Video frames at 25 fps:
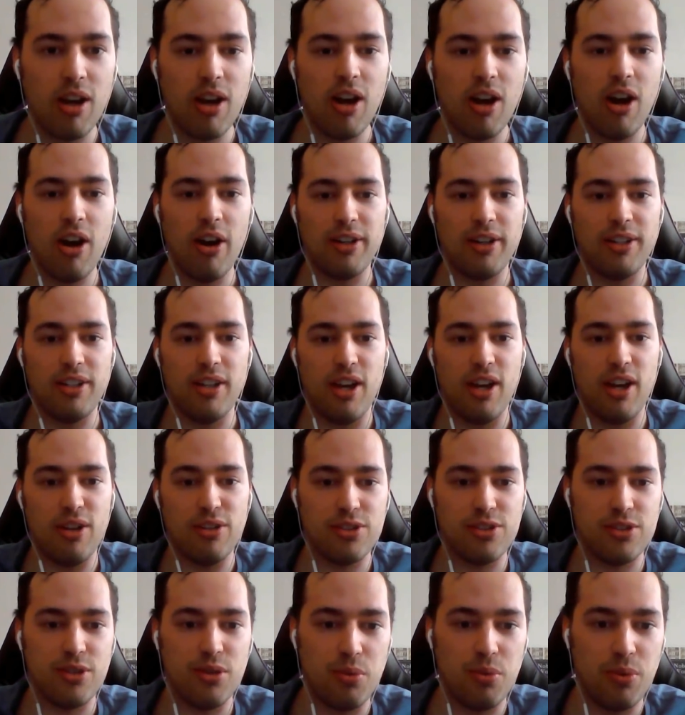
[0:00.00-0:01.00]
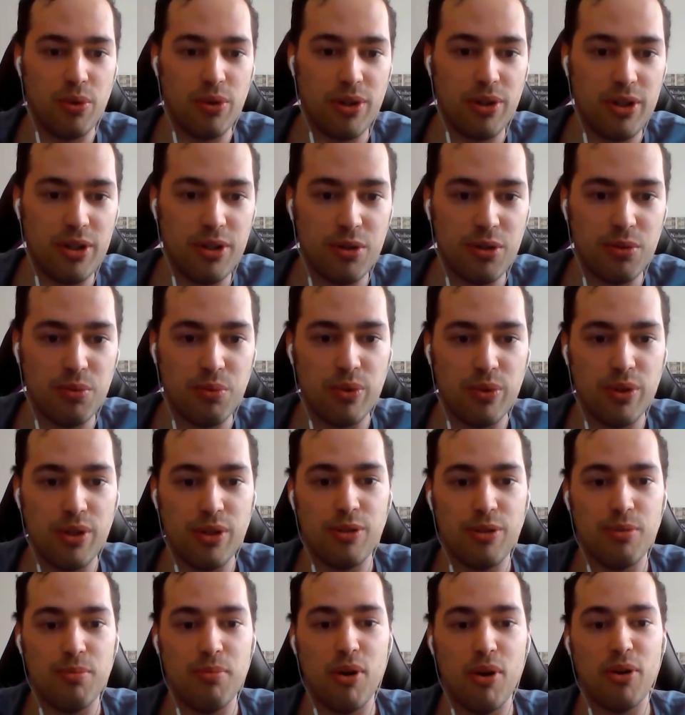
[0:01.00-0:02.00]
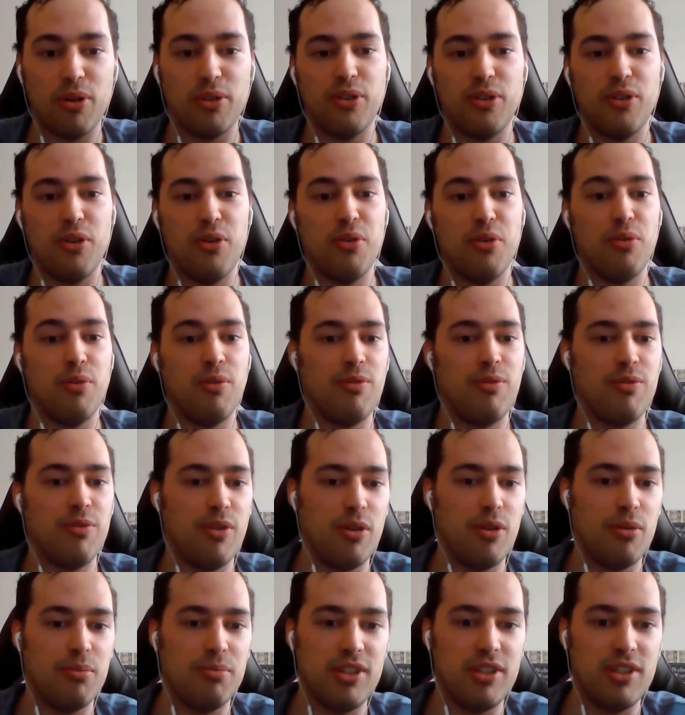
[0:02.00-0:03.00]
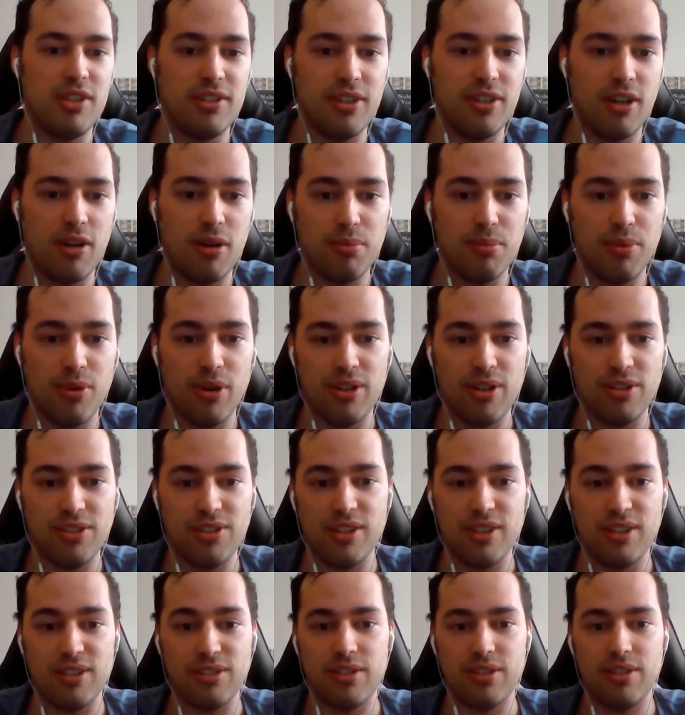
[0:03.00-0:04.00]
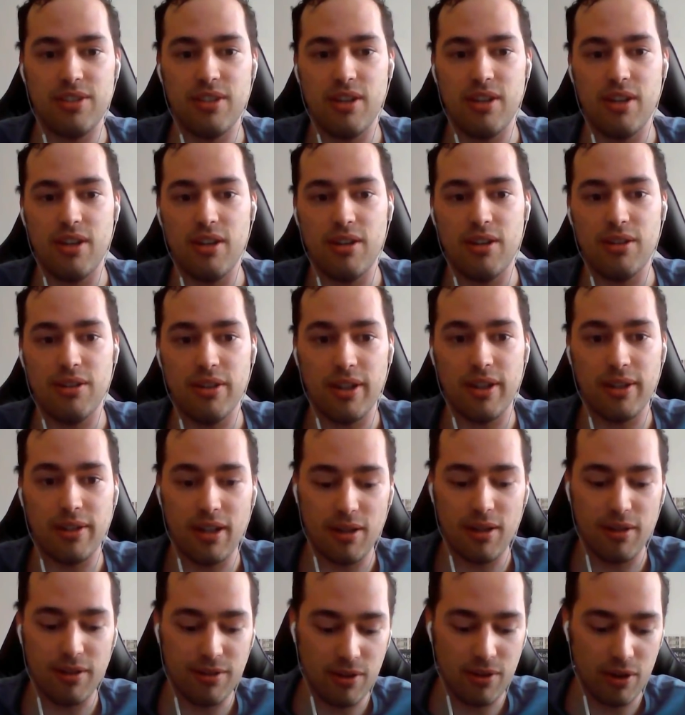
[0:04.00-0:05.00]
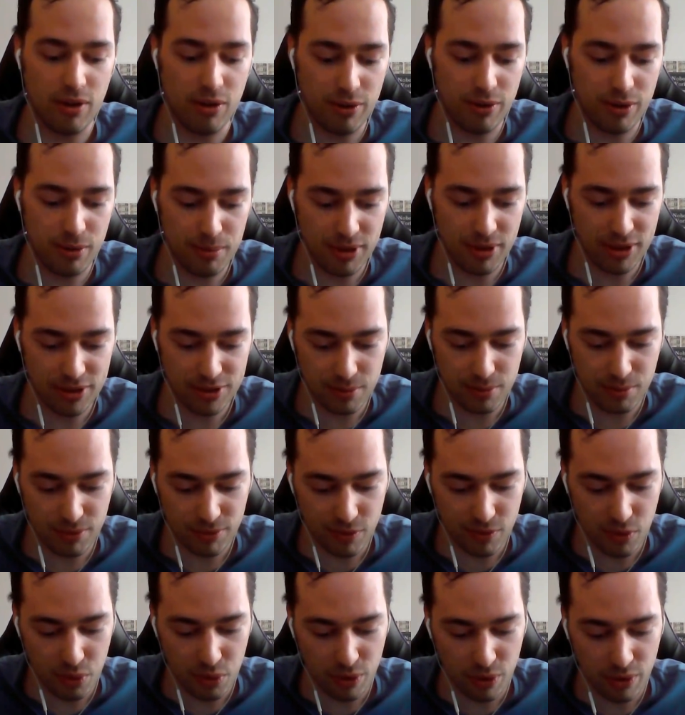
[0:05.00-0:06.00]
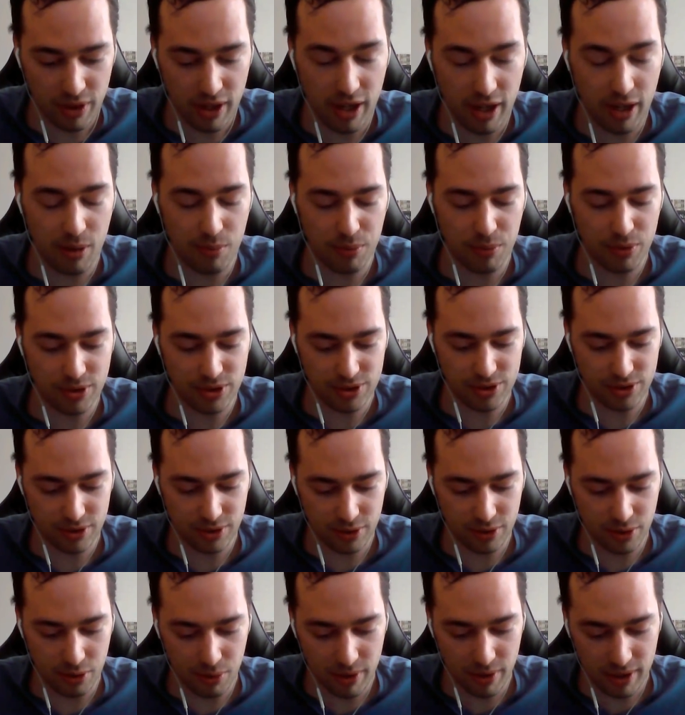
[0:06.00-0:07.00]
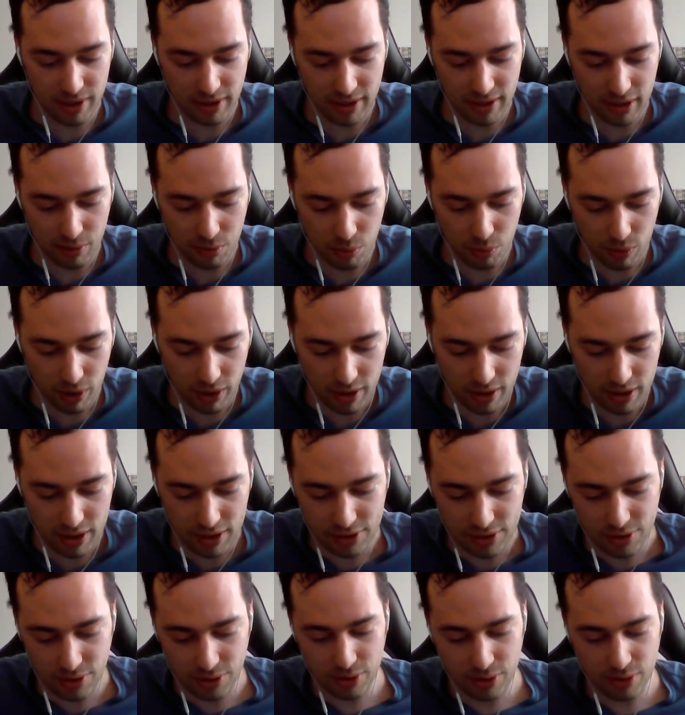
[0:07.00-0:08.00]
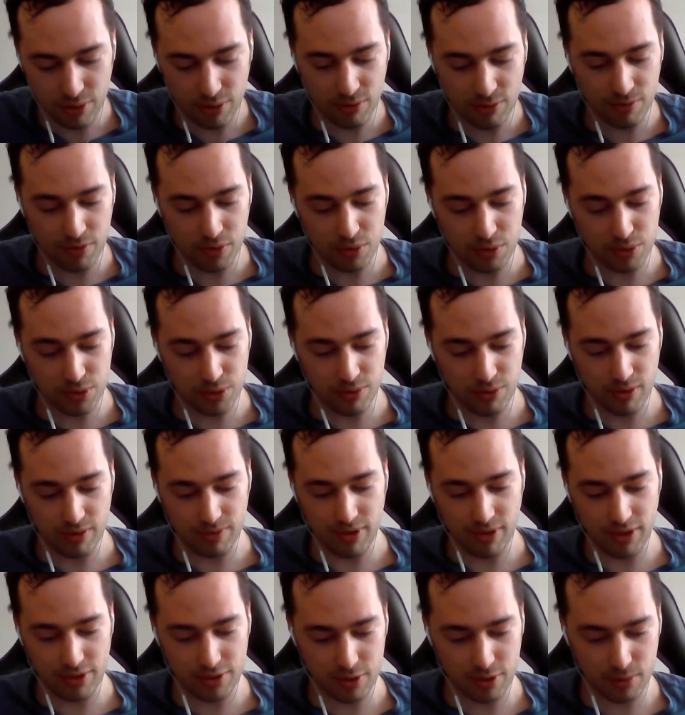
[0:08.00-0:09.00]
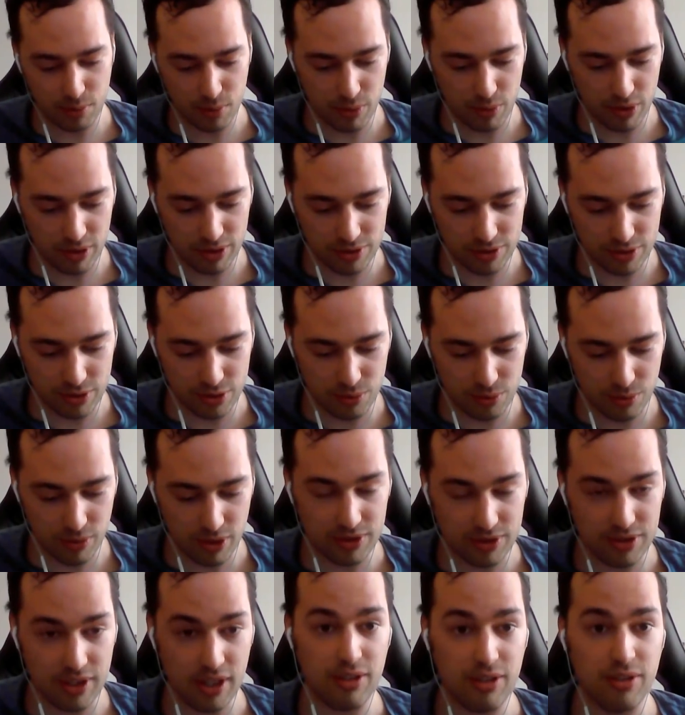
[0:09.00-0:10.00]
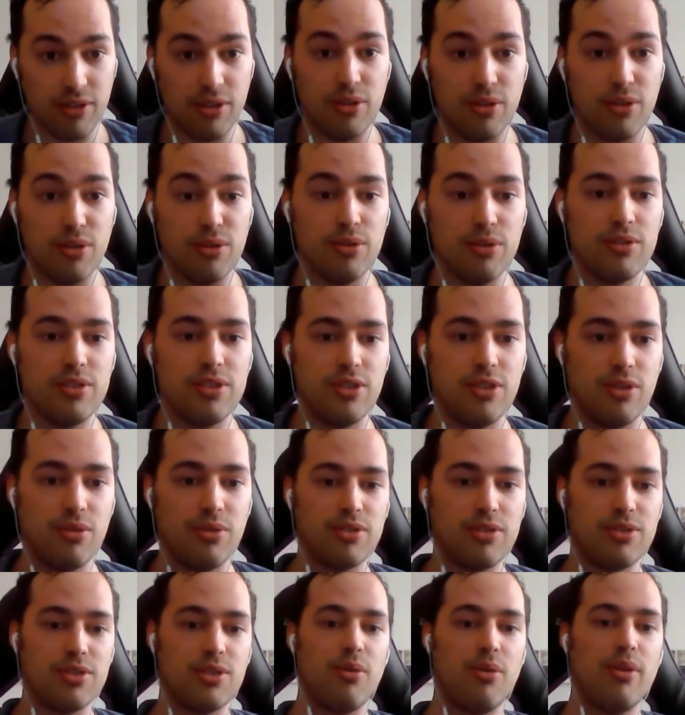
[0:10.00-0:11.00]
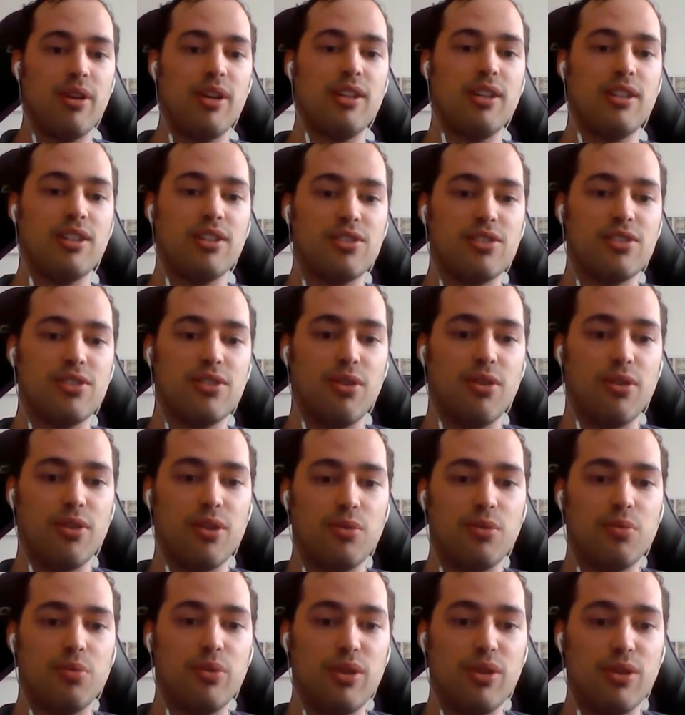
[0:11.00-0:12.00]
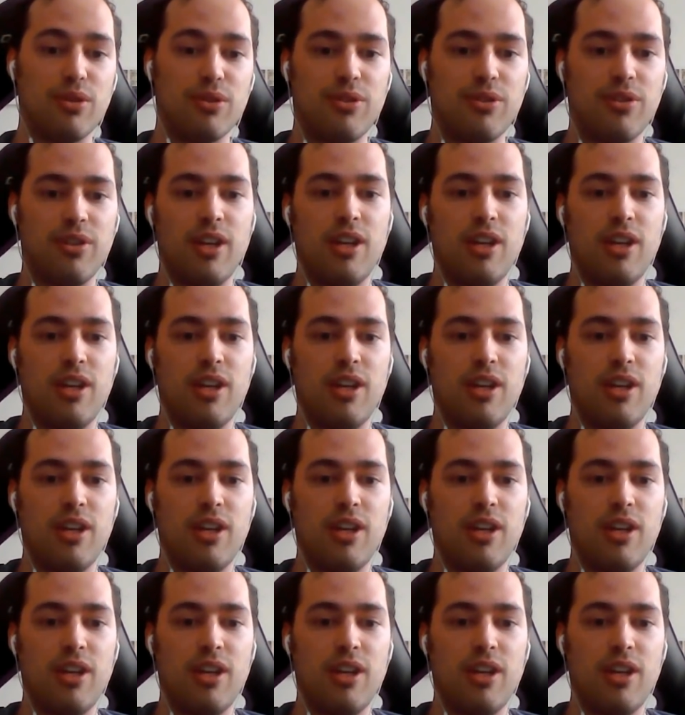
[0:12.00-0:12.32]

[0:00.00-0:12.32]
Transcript: All right, guys, so we're here with Marco from the Ecom Project, like I already mentioned before, and we're just going to go ahead and get right into the interview. So I've got some questions right down here. So let's go ahead and get started with